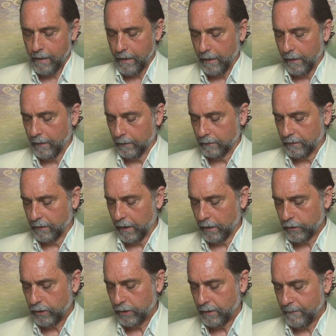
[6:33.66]
and
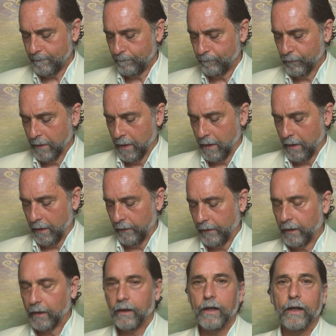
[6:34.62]
tension.
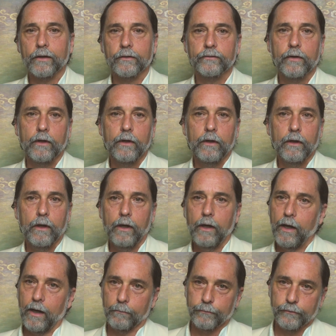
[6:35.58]
And then it has
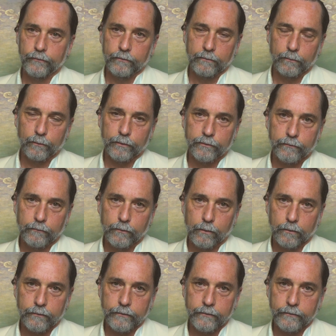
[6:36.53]
hops, which of
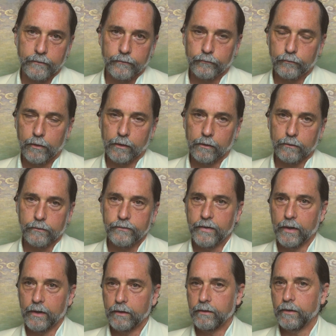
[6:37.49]
course is a stronger
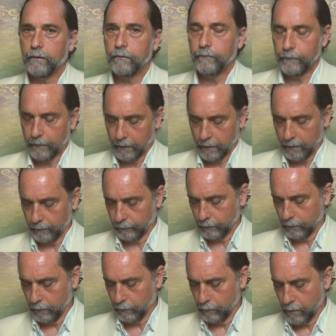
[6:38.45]
sedative that gives
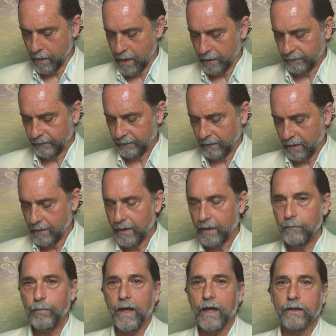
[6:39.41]
good rest. And
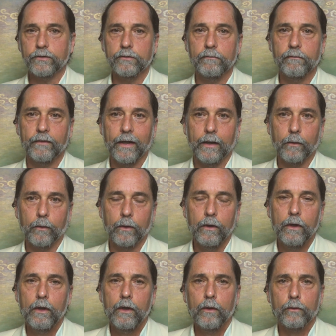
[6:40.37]
then
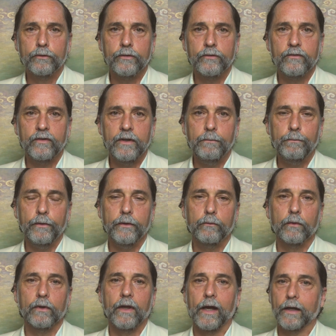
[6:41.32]
Passionflower, which is deeply
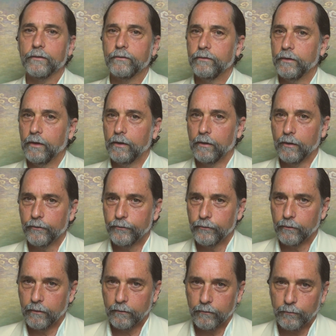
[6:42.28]
relaxing and
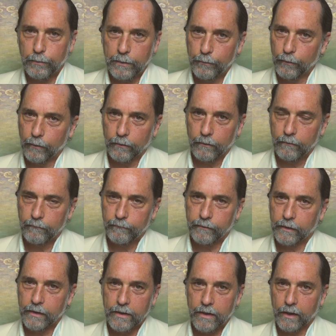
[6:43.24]
also gives people
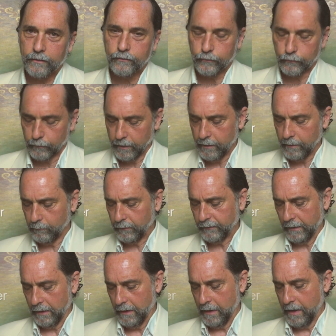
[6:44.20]
very nice
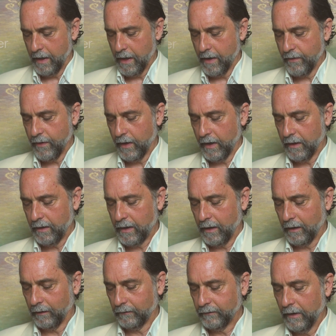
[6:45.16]
dreams. And then it
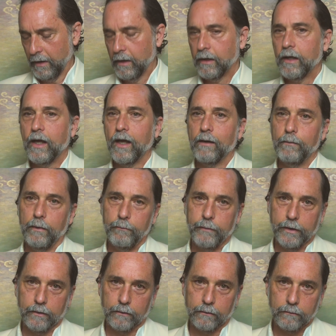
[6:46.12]
has
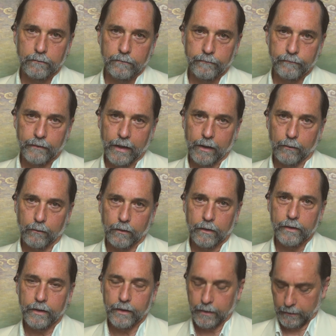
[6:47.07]
Chamomile
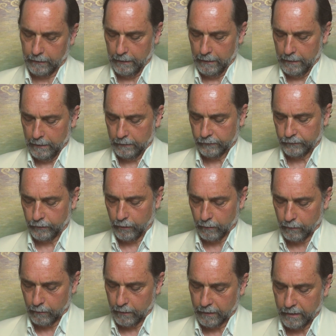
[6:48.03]
Flower in it.
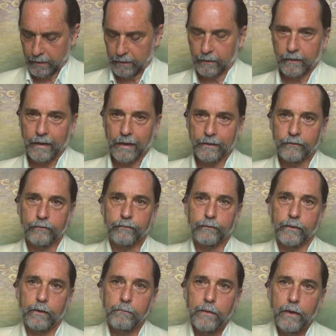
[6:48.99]
So again, that's
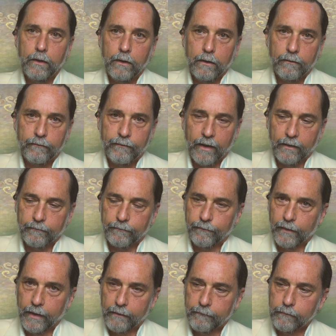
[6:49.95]
from 5
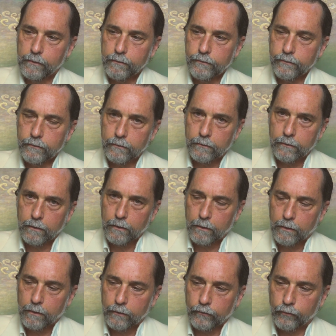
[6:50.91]
Flavors,
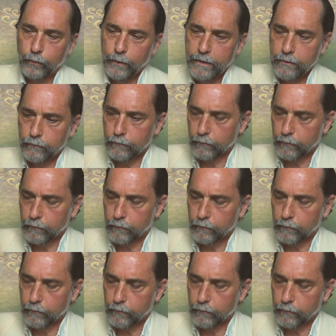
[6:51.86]
Sweet